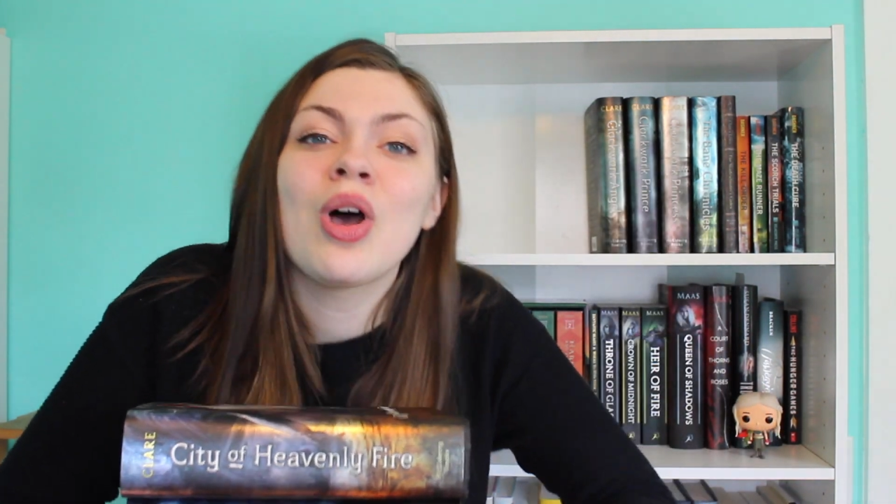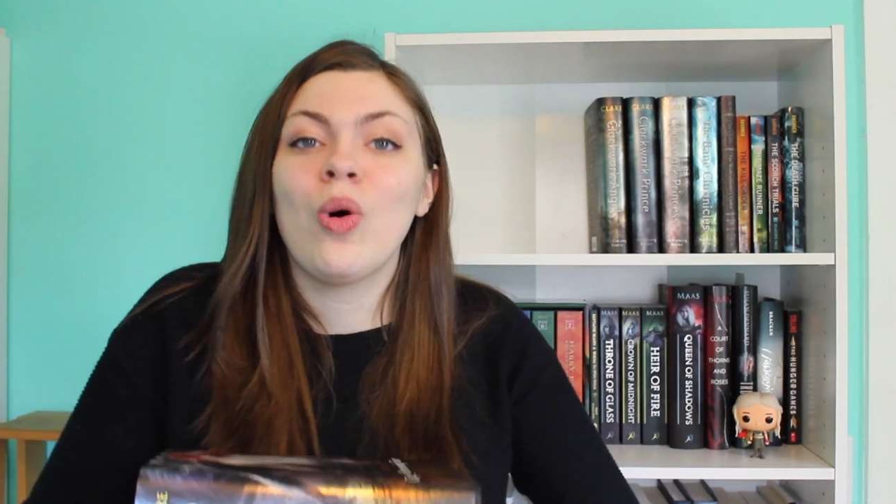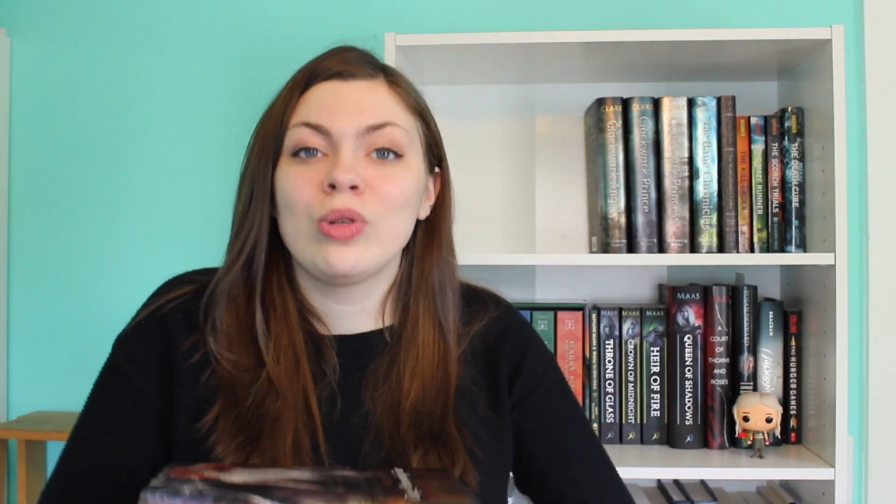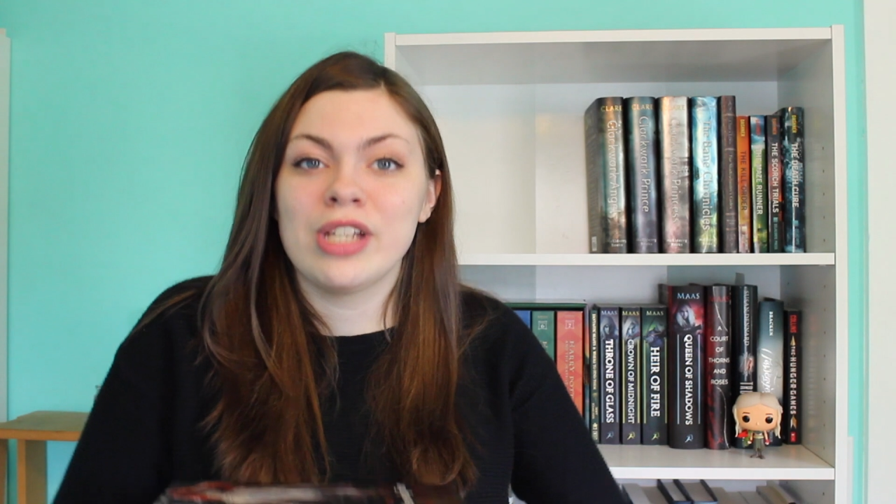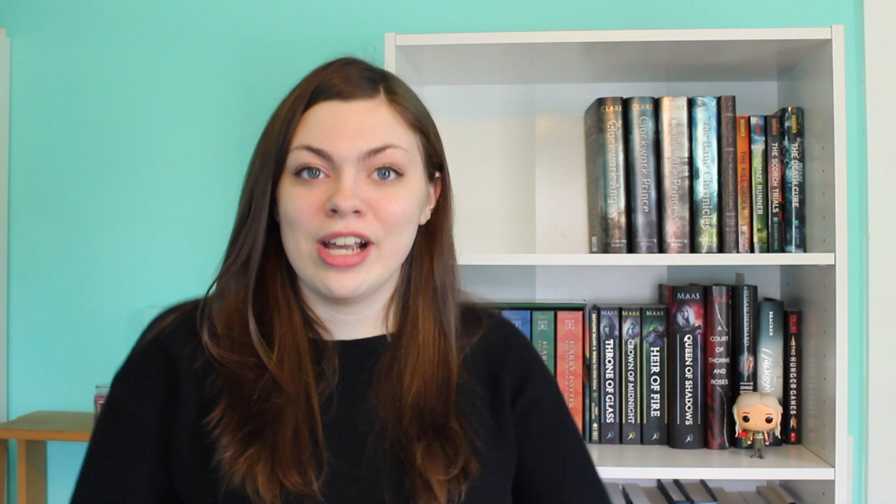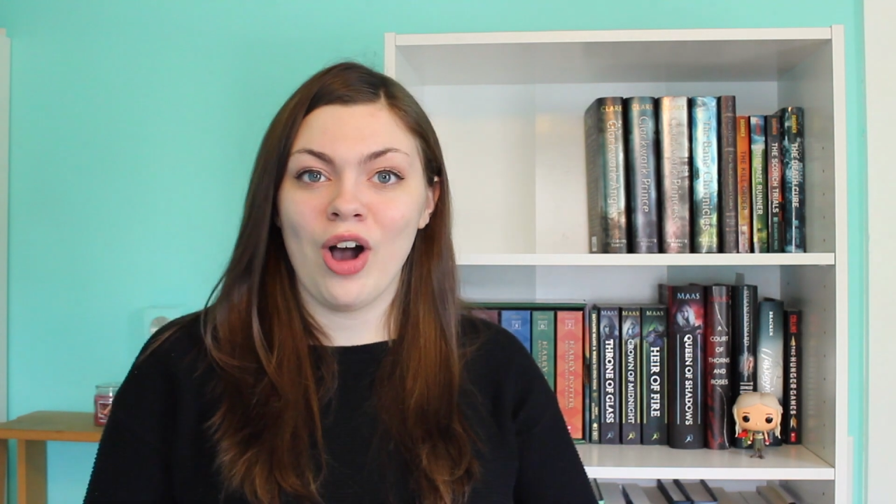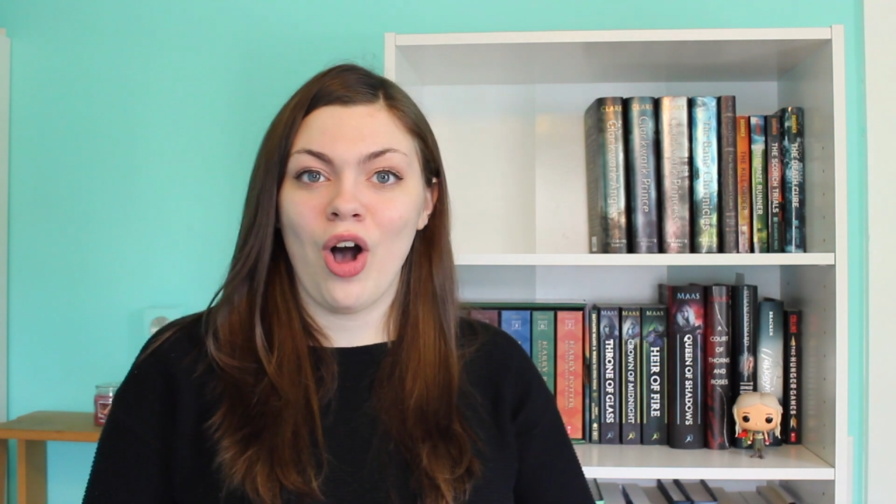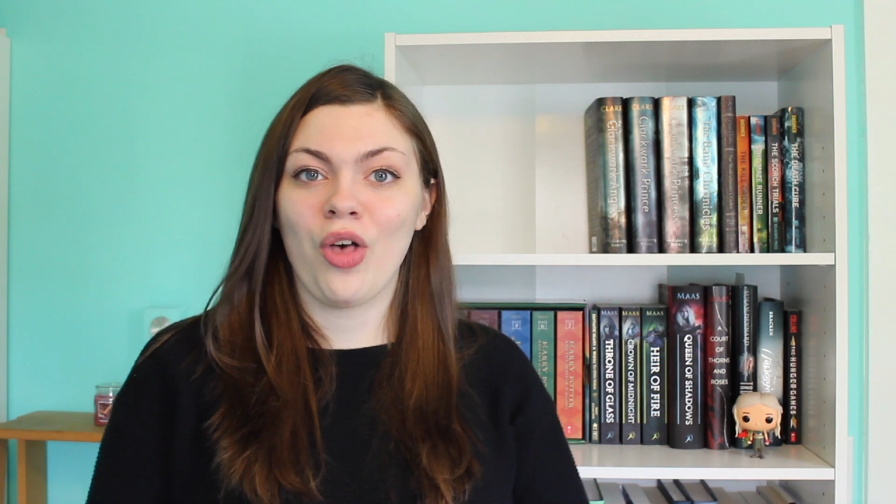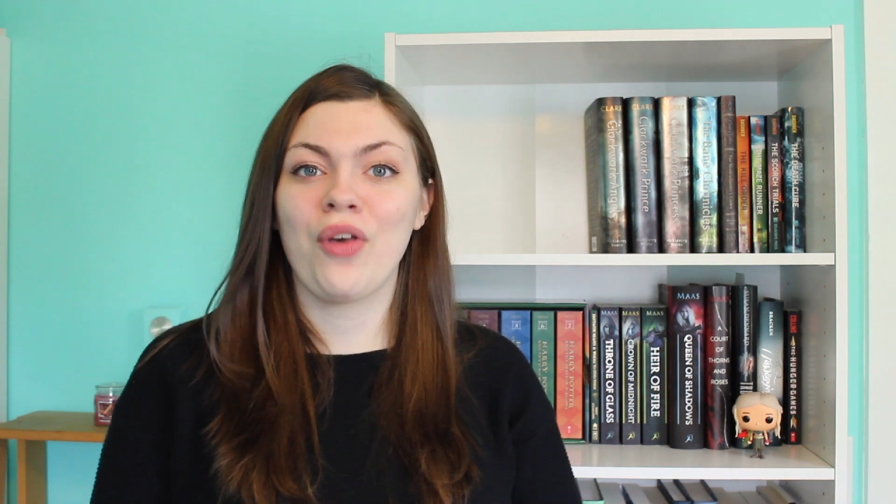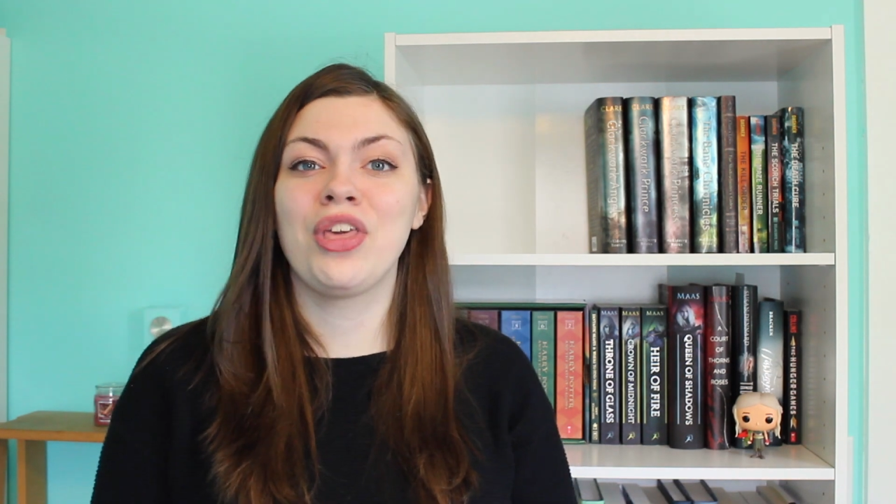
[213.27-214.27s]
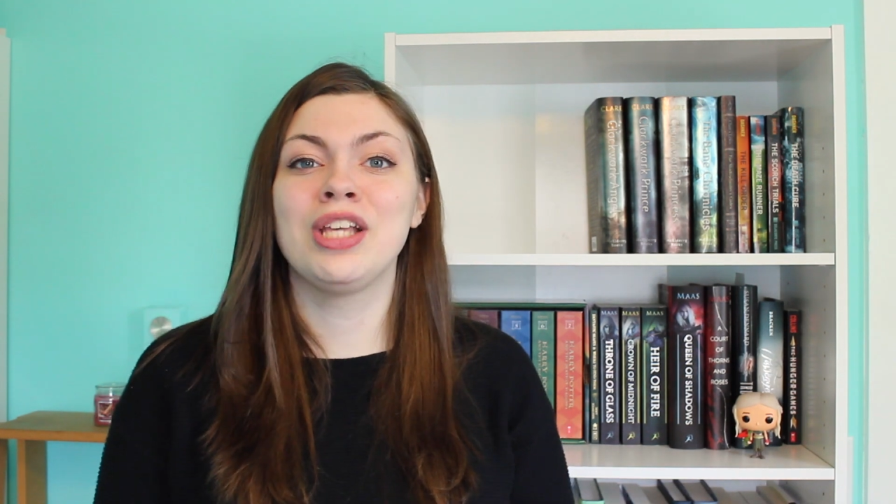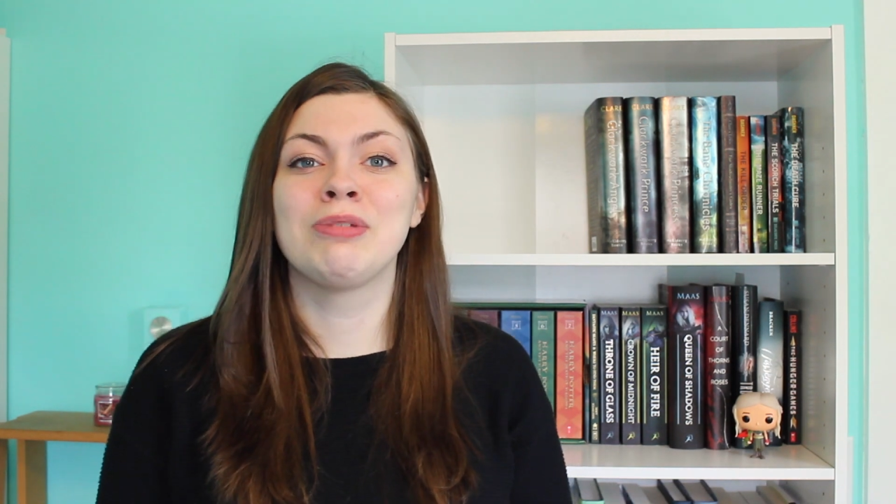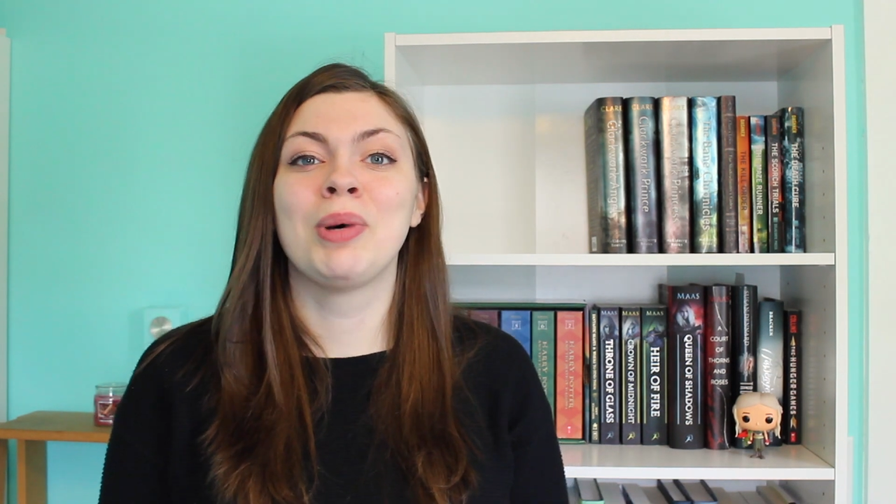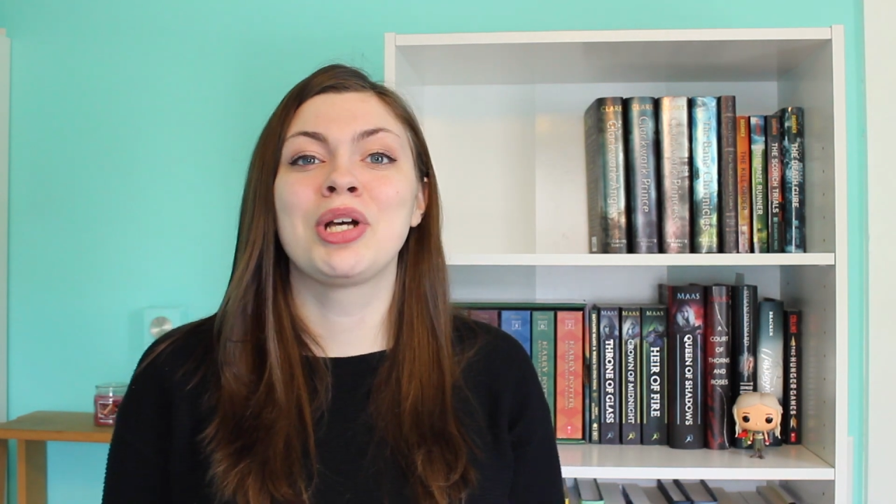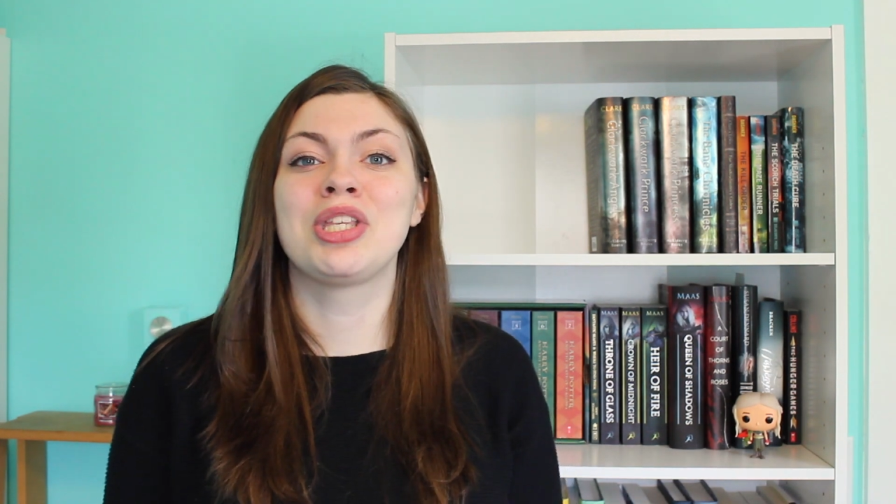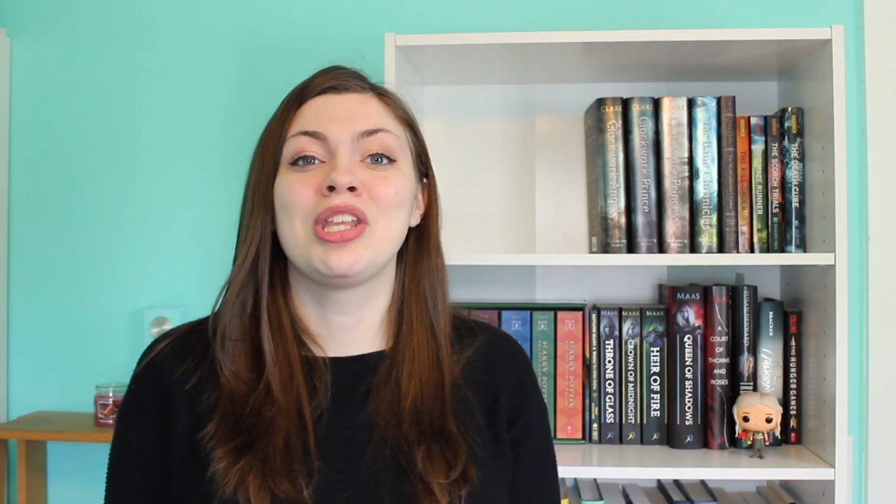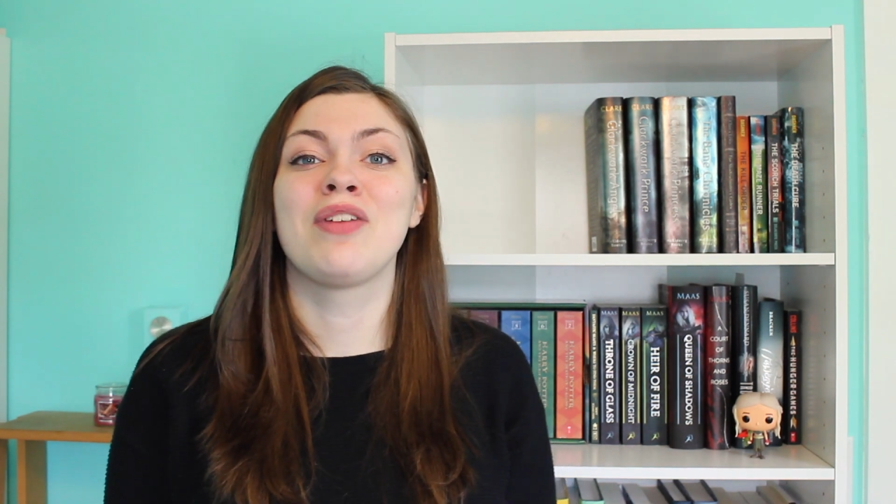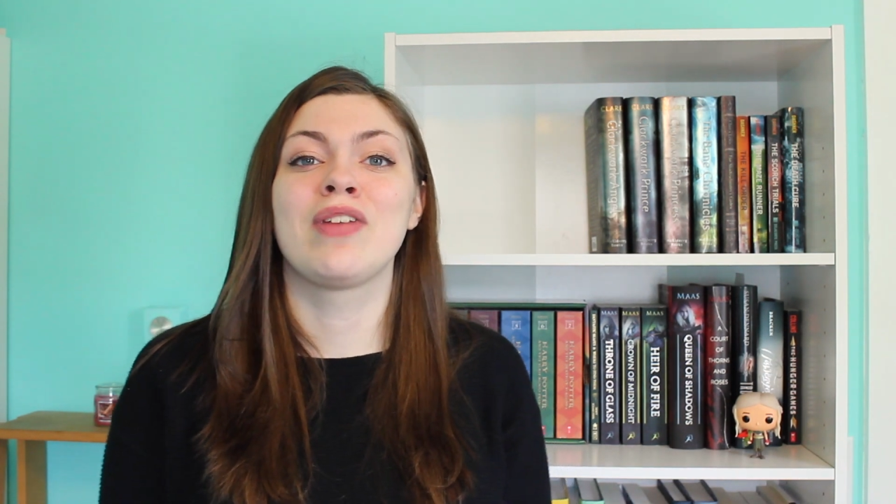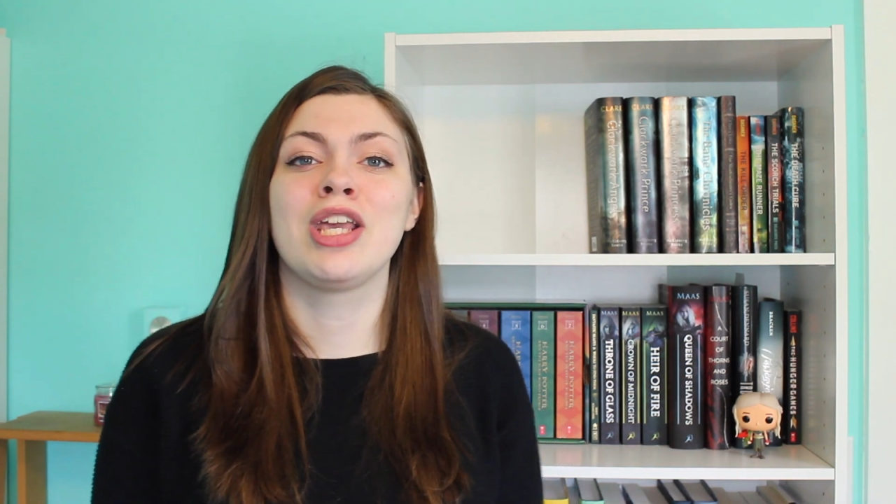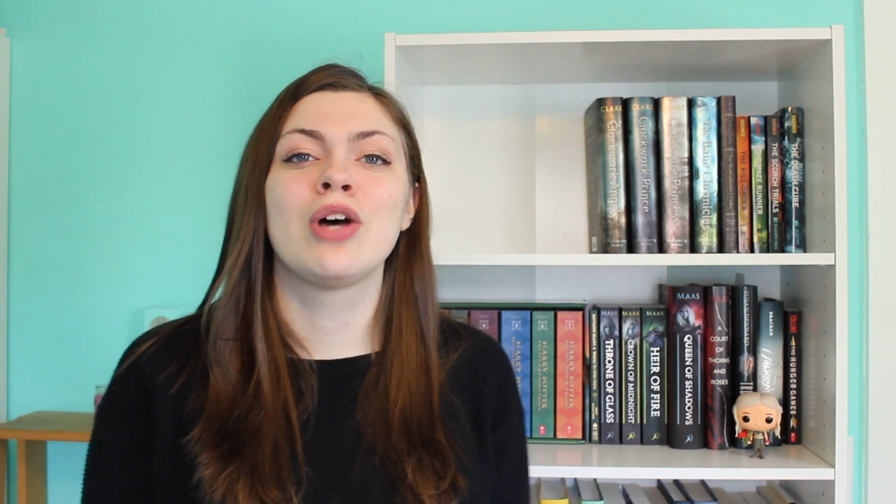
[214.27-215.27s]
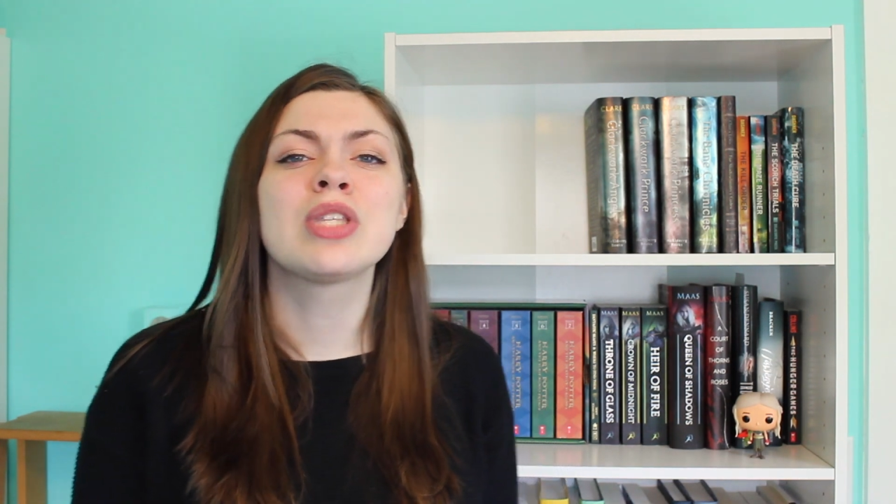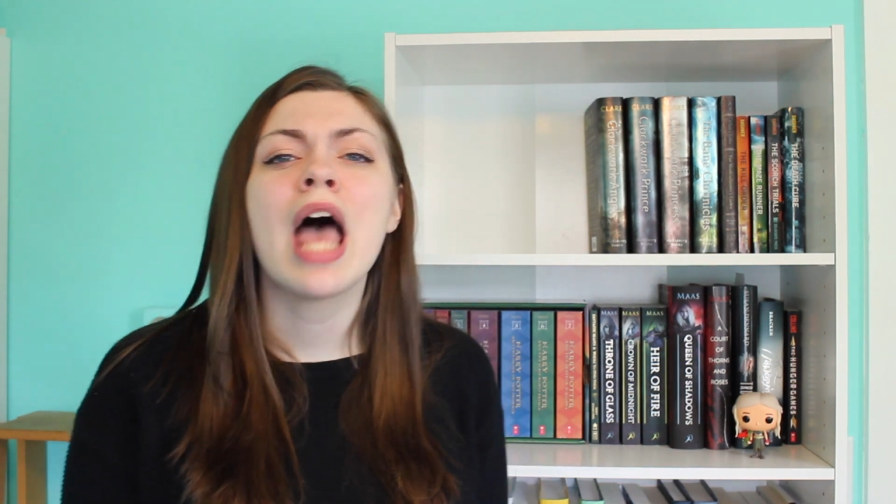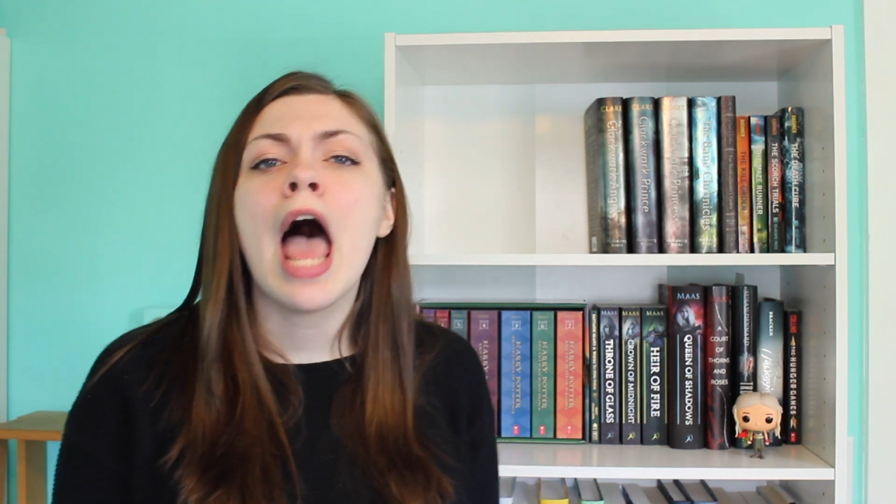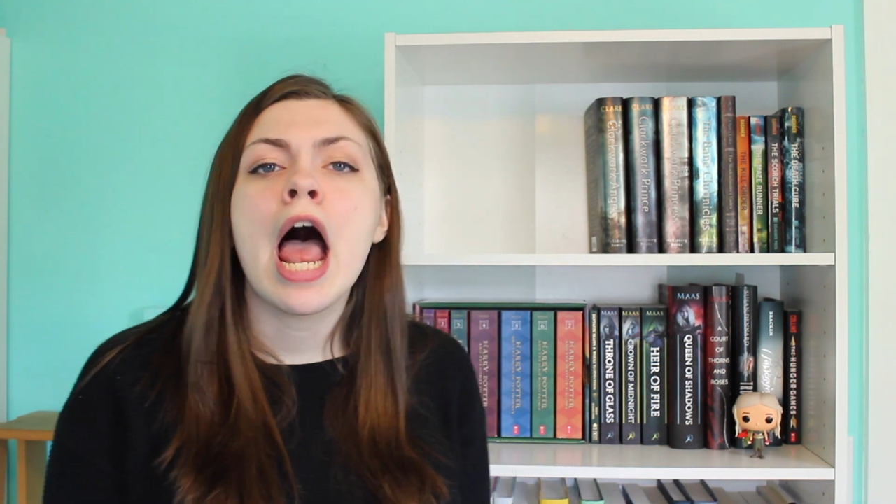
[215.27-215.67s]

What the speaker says: holding all of these books in their videos